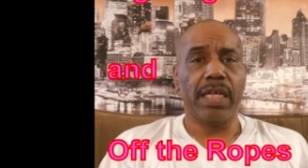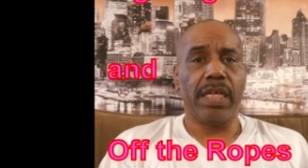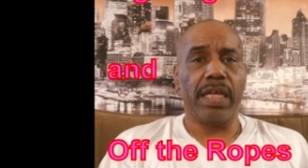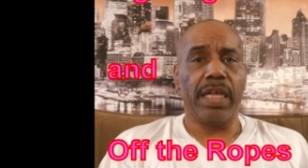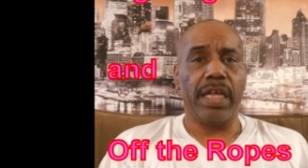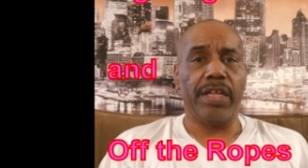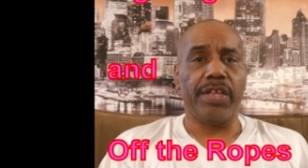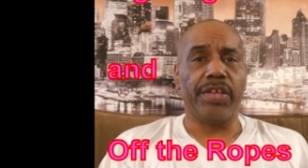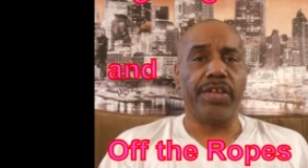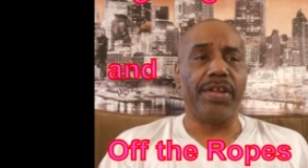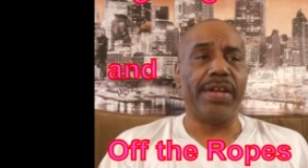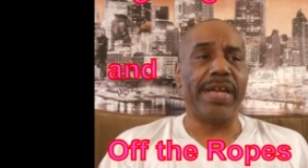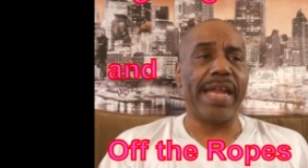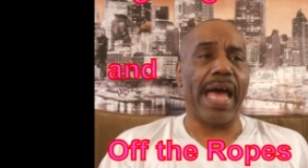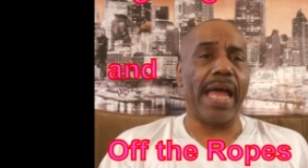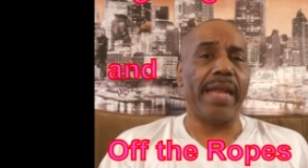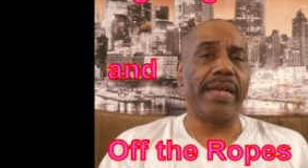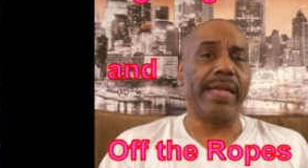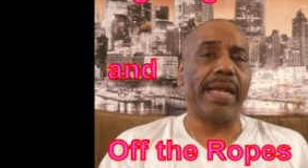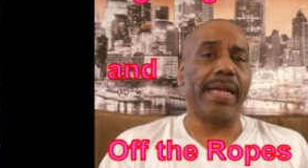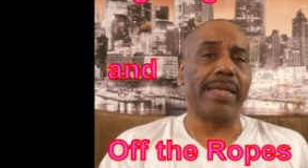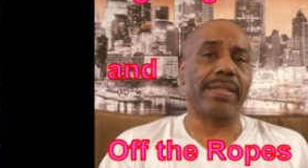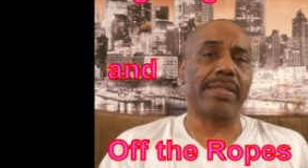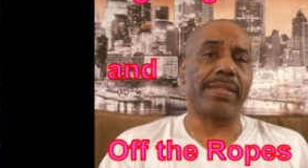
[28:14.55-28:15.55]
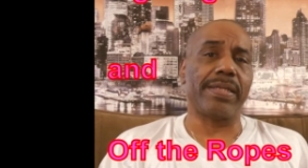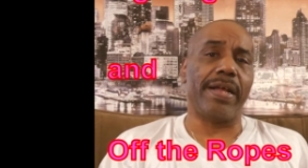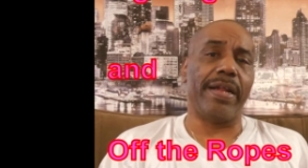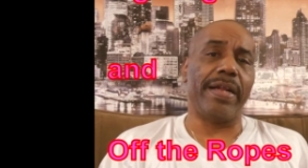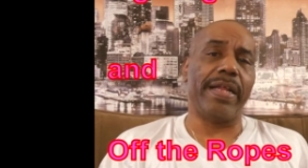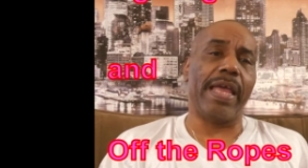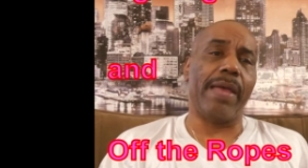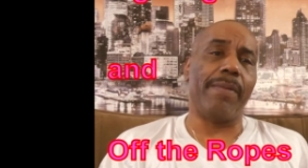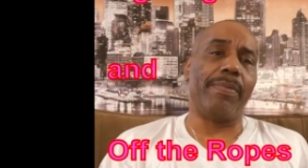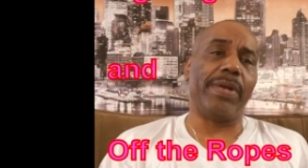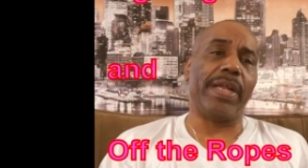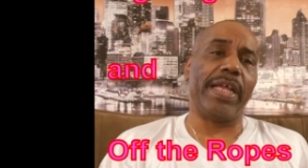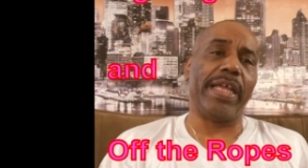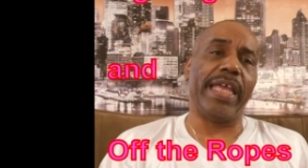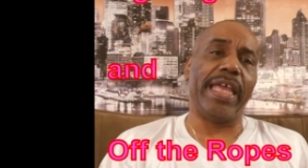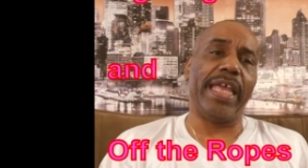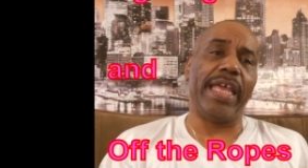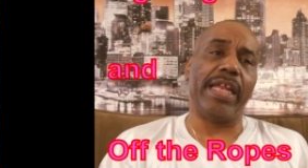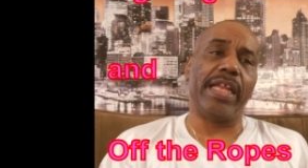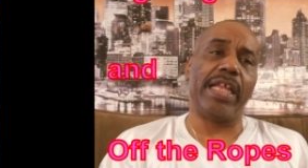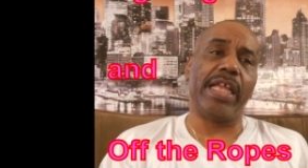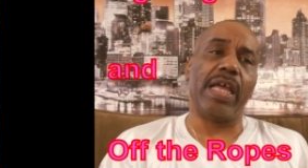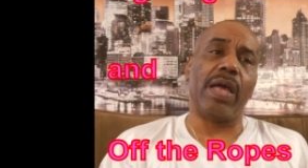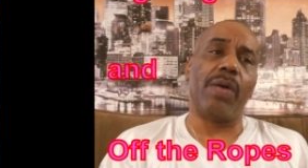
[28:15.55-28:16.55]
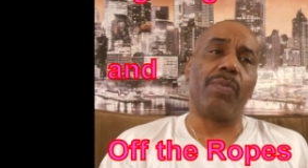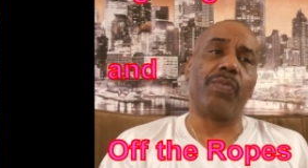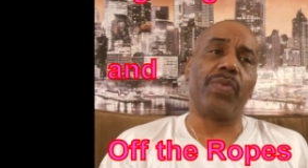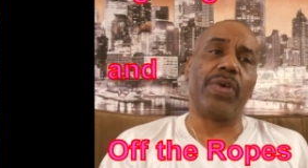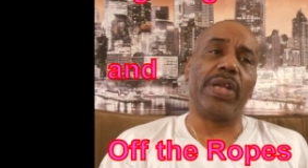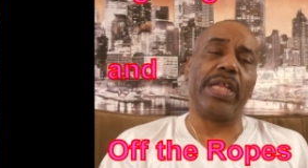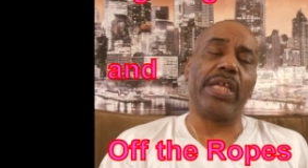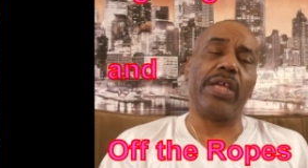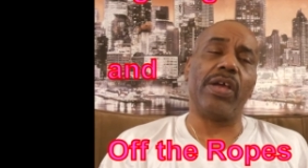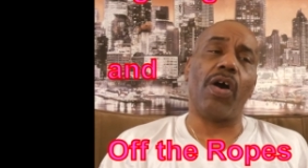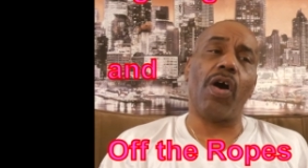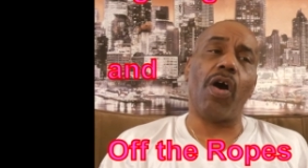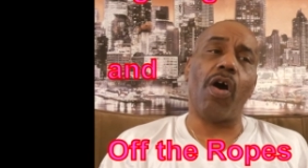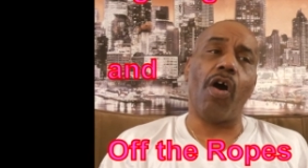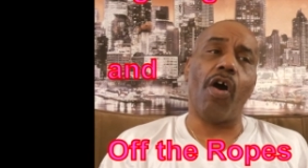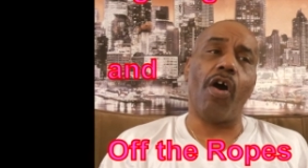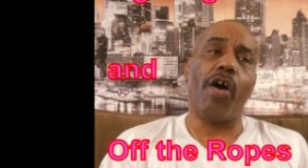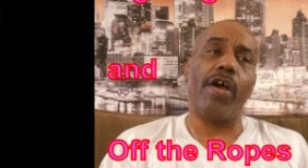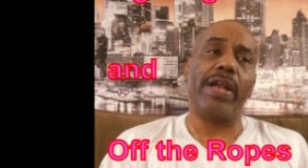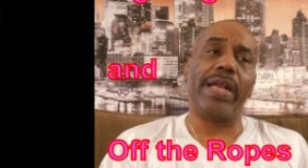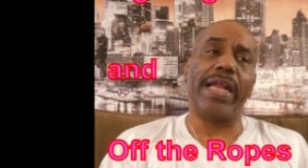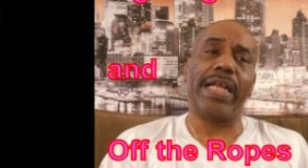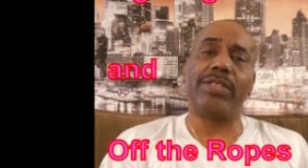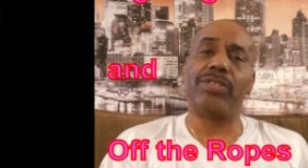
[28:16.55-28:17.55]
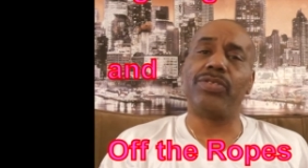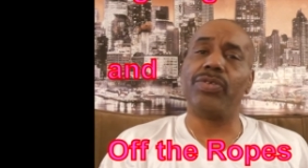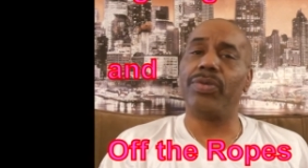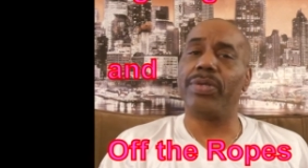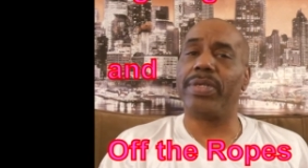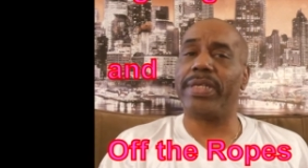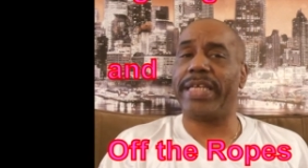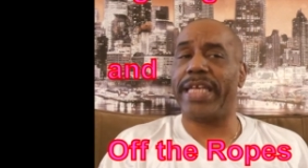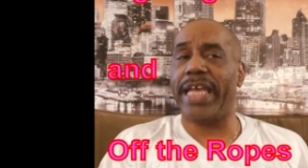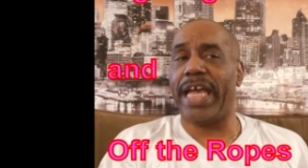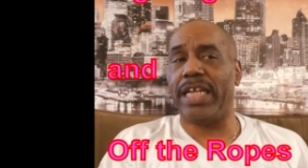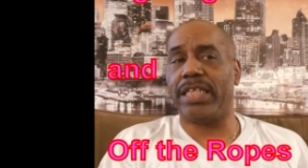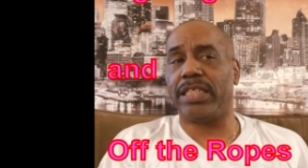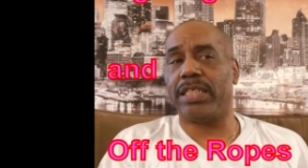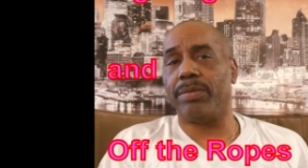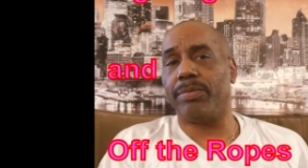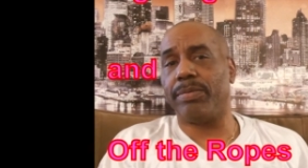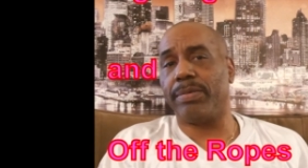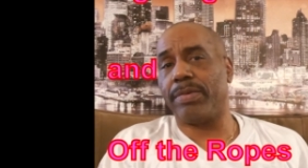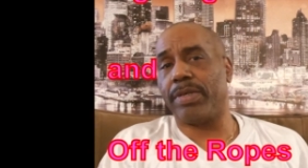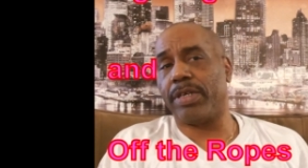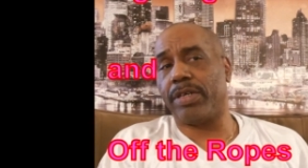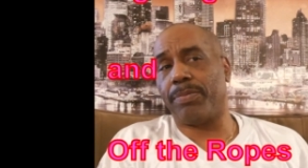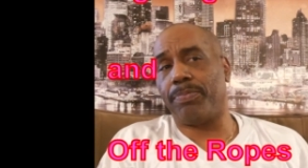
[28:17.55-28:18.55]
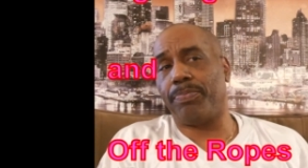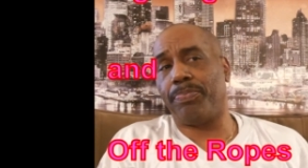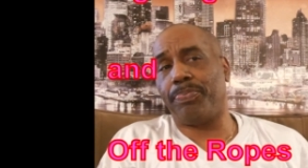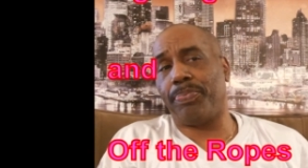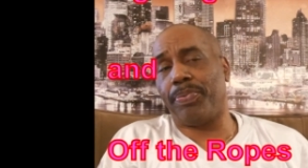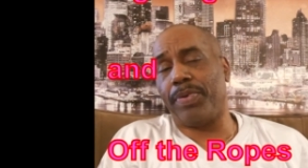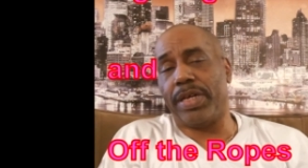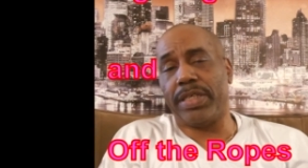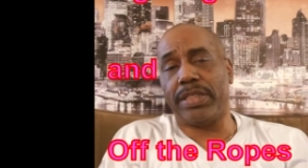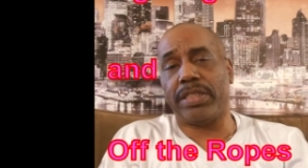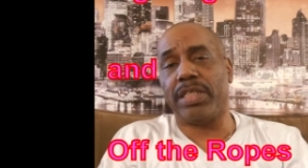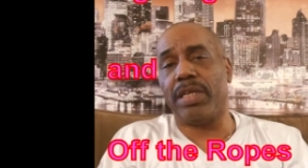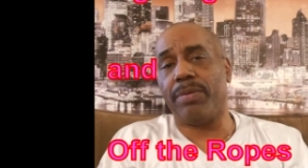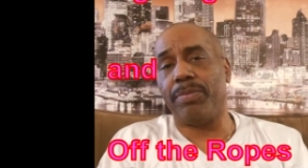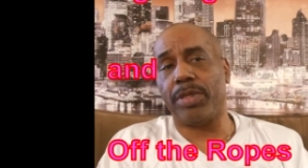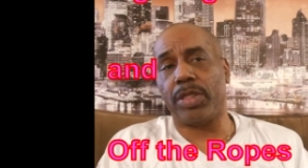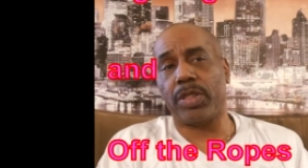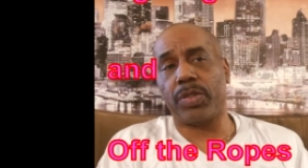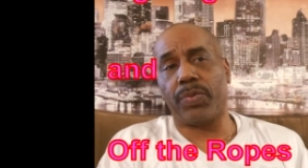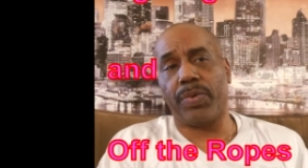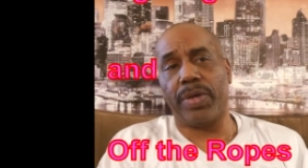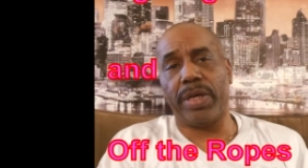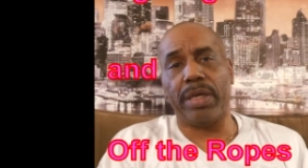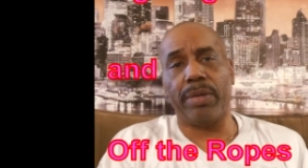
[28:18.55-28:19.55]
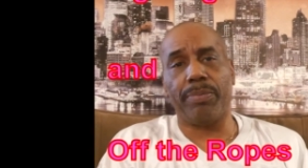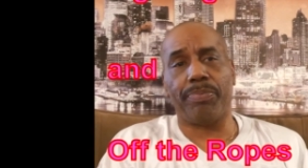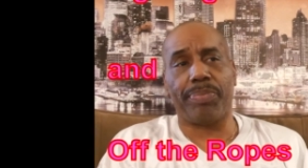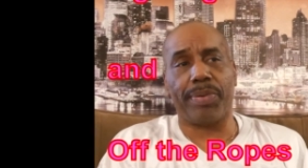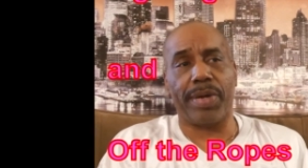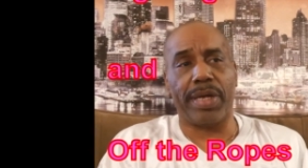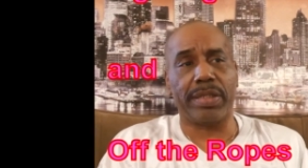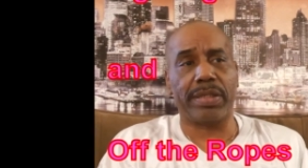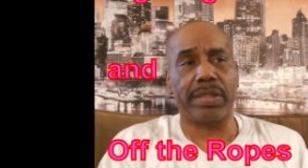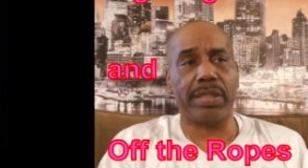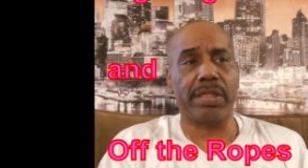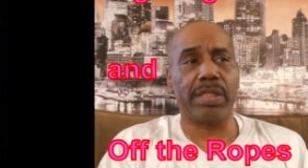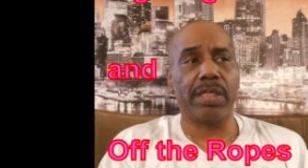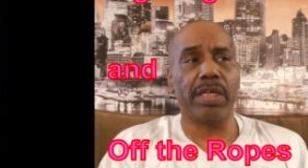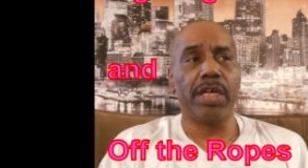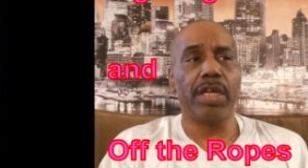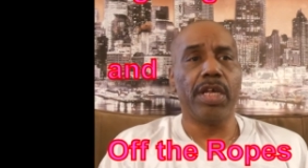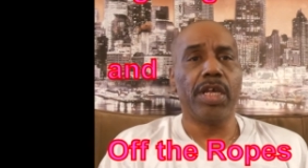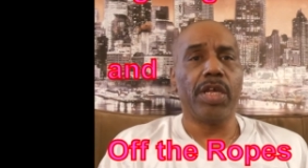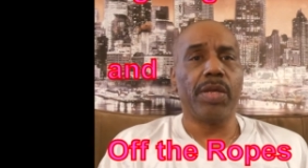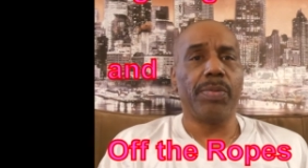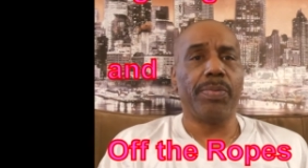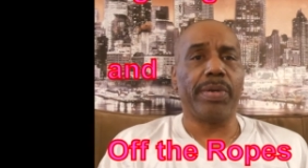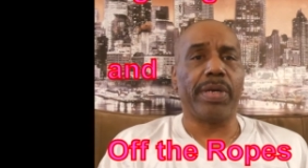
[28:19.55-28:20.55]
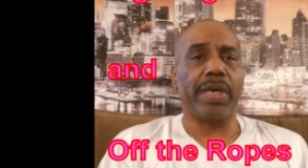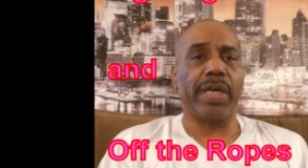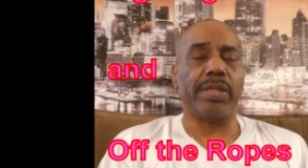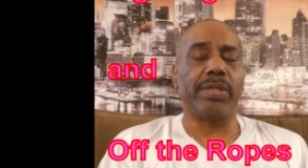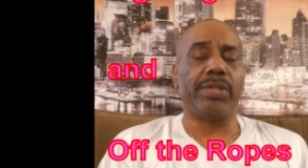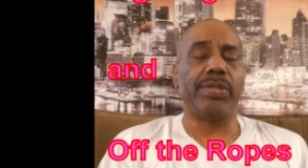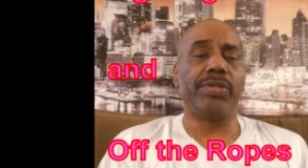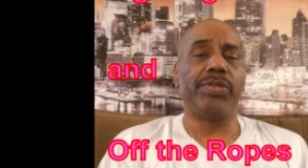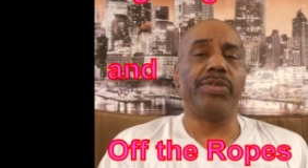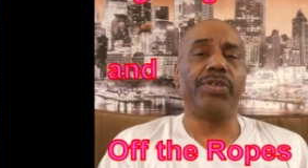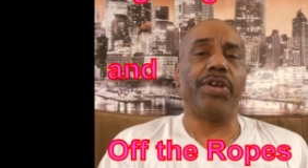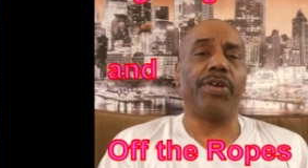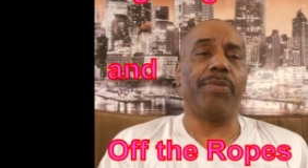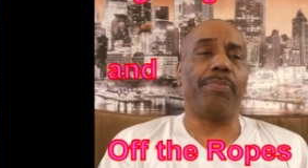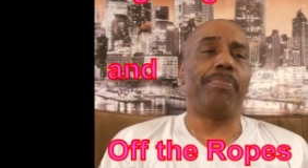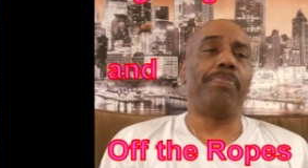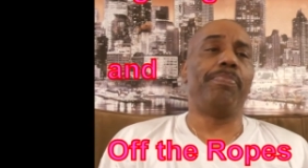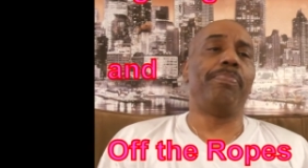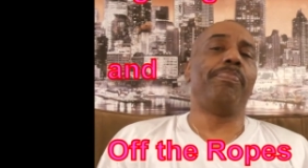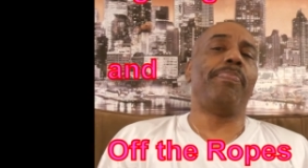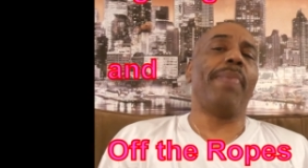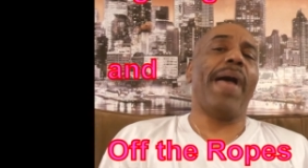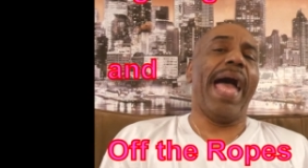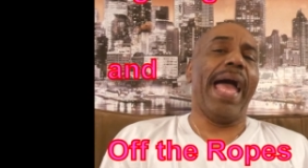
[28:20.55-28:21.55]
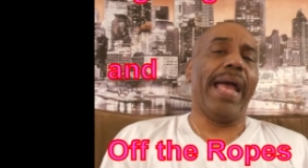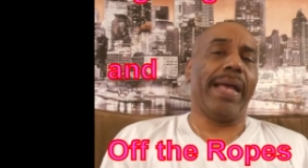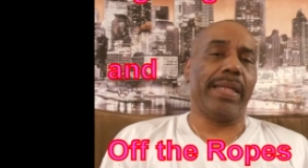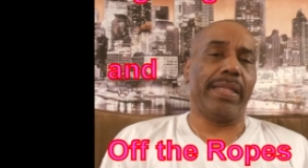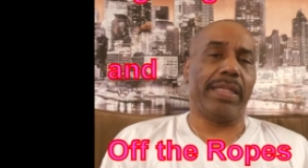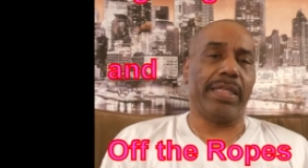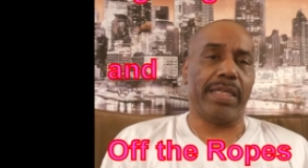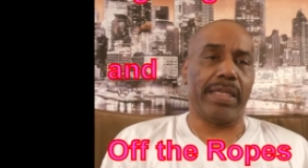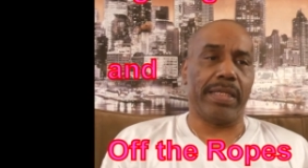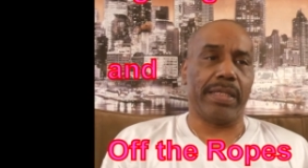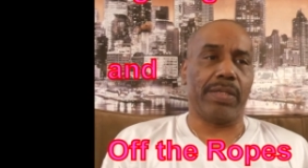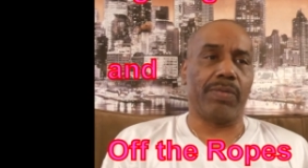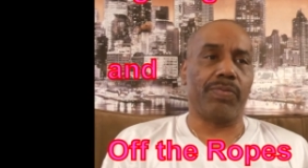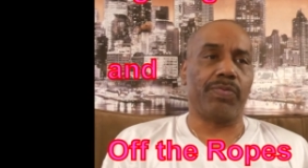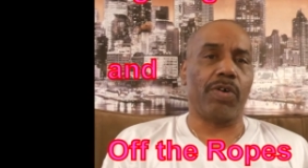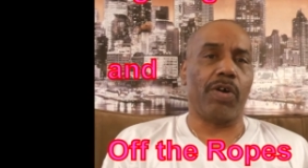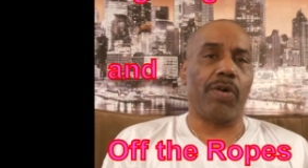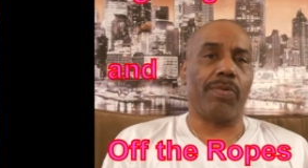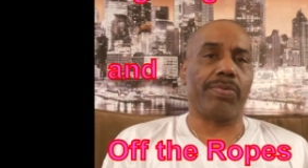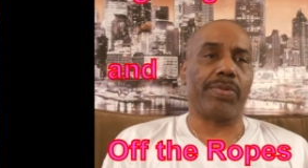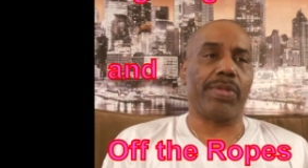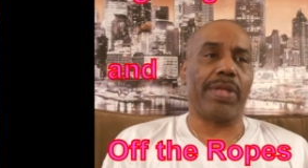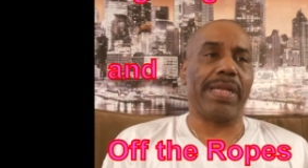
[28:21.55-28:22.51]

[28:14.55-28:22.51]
And you're not necessarily able to hit him really hard, let you catch him punching in between punches because your back is against the ropes.